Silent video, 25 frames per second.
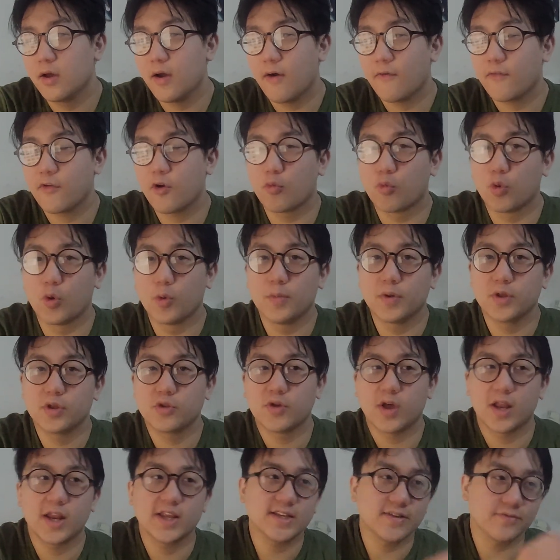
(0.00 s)
If you're a woman,
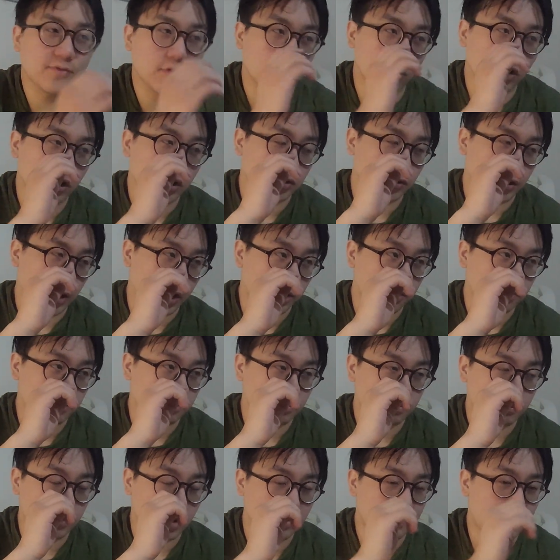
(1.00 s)
you at least have your looks, right?
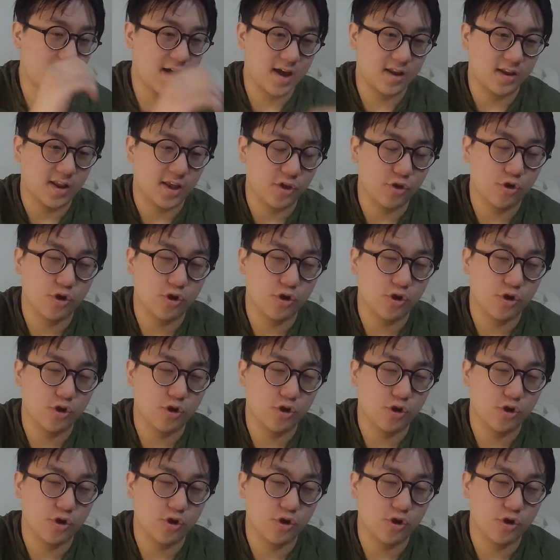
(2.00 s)
If a man,